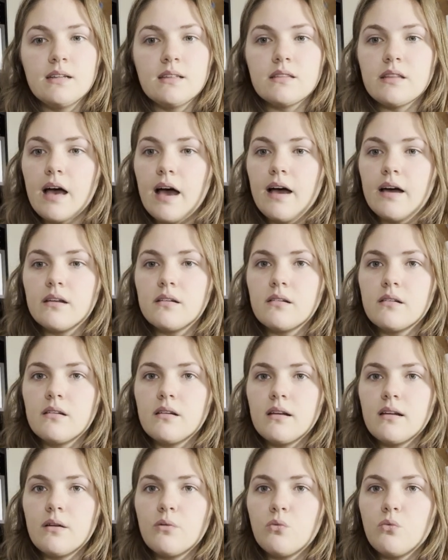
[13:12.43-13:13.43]
that
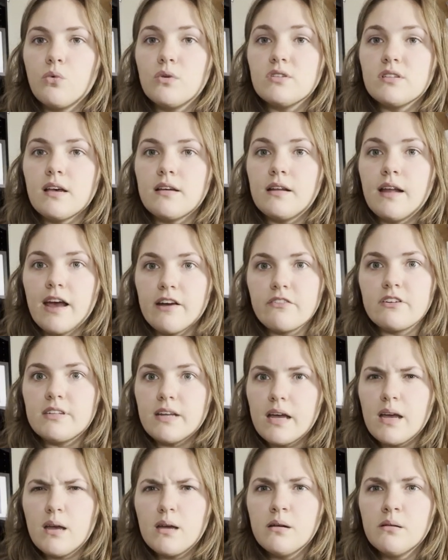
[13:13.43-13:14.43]
was an
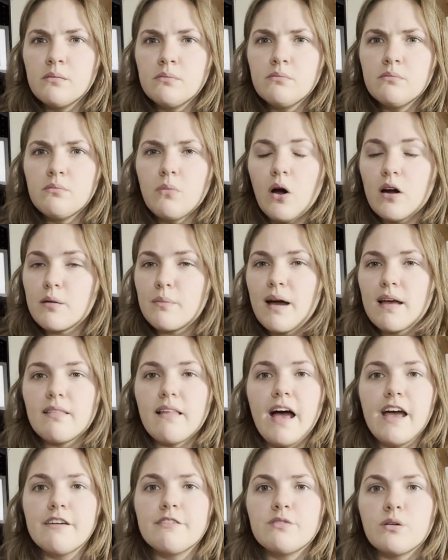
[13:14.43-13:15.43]
everyday part of my
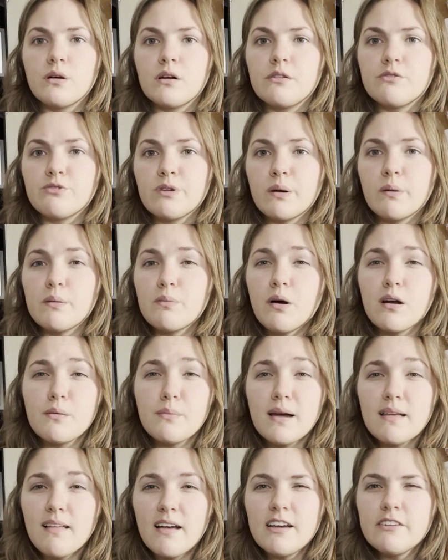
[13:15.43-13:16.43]
life or a frequent part of
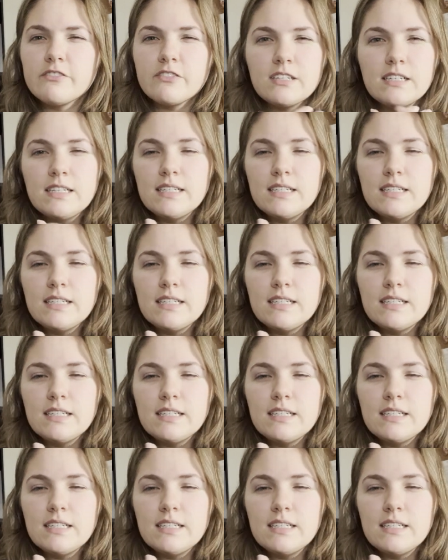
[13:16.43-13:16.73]
my life.